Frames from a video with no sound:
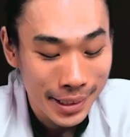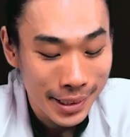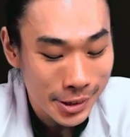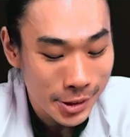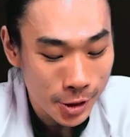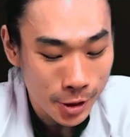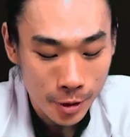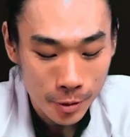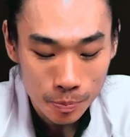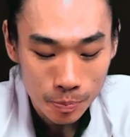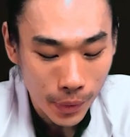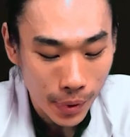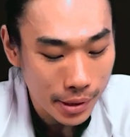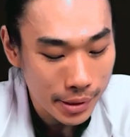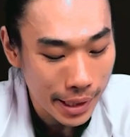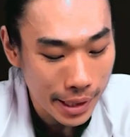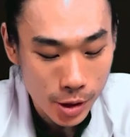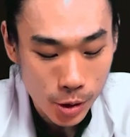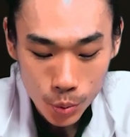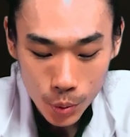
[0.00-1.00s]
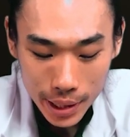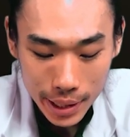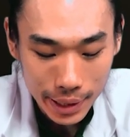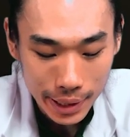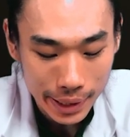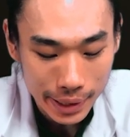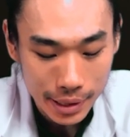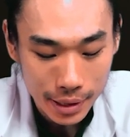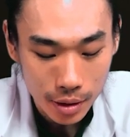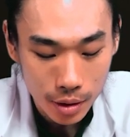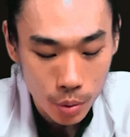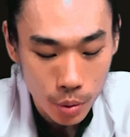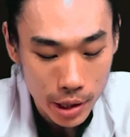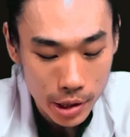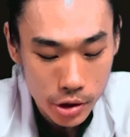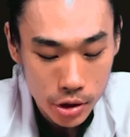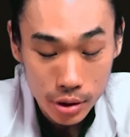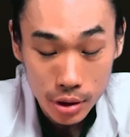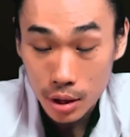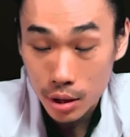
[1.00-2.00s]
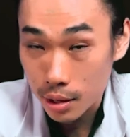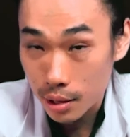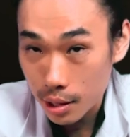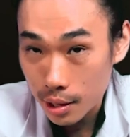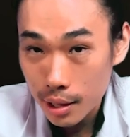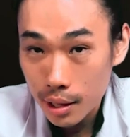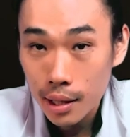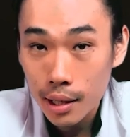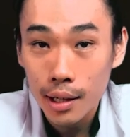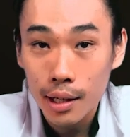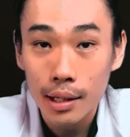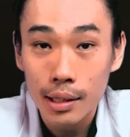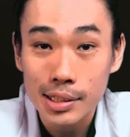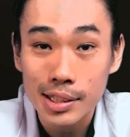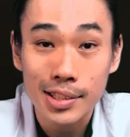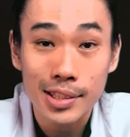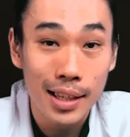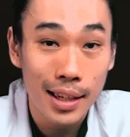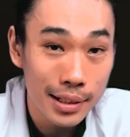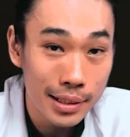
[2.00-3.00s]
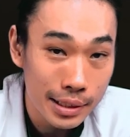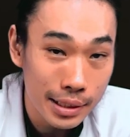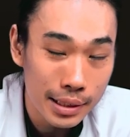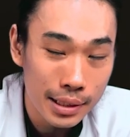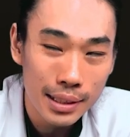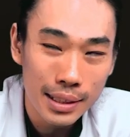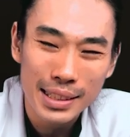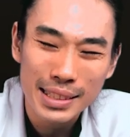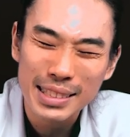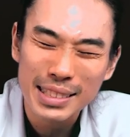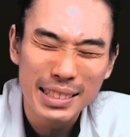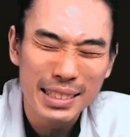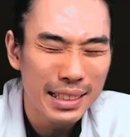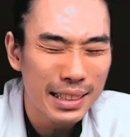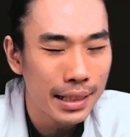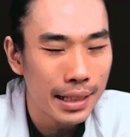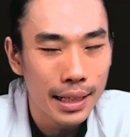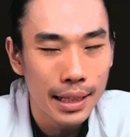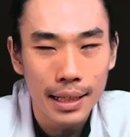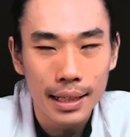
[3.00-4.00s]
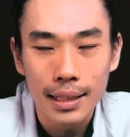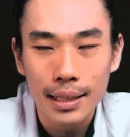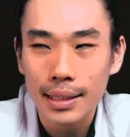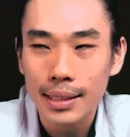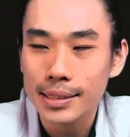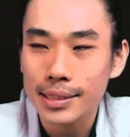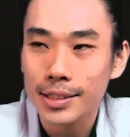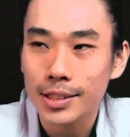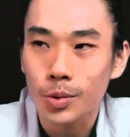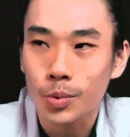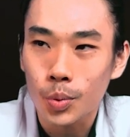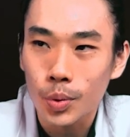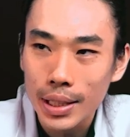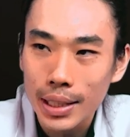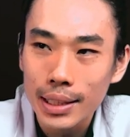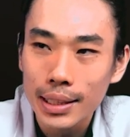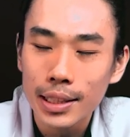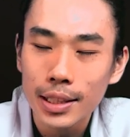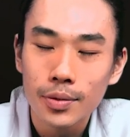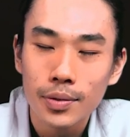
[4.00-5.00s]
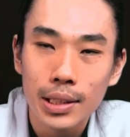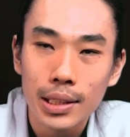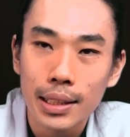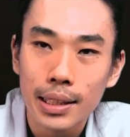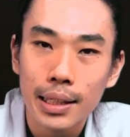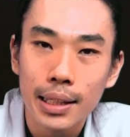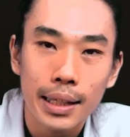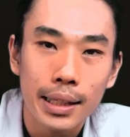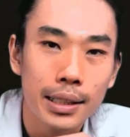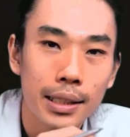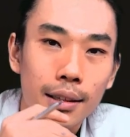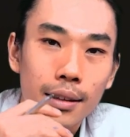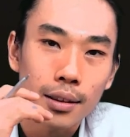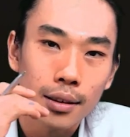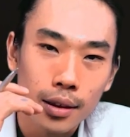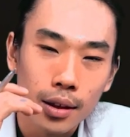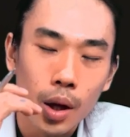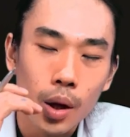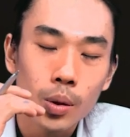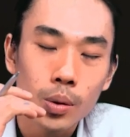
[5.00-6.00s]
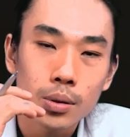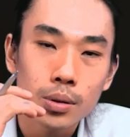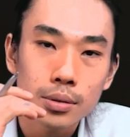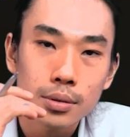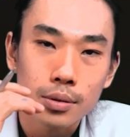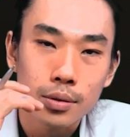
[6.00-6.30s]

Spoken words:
So that's why like a questionnaire study is it's really like a low